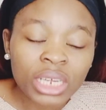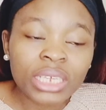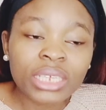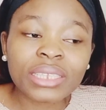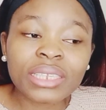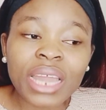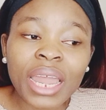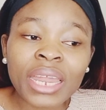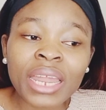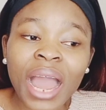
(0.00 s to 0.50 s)

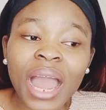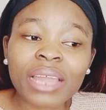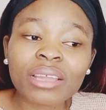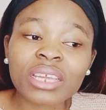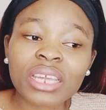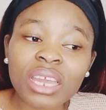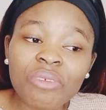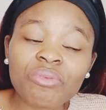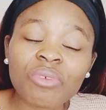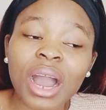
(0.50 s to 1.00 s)
Then I
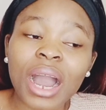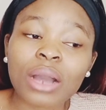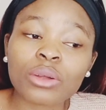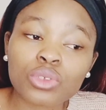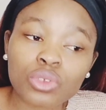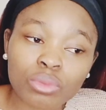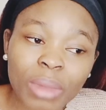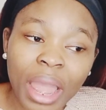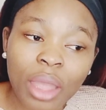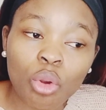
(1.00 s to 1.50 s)
give
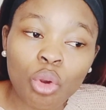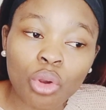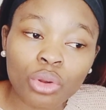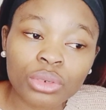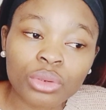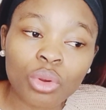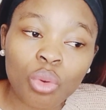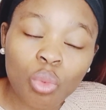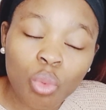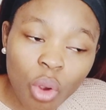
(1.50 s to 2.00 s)
out my
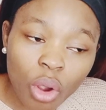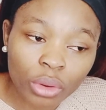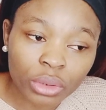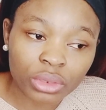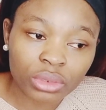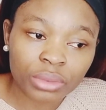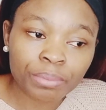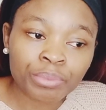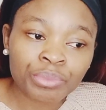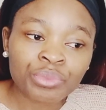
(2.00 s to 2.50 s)
own word.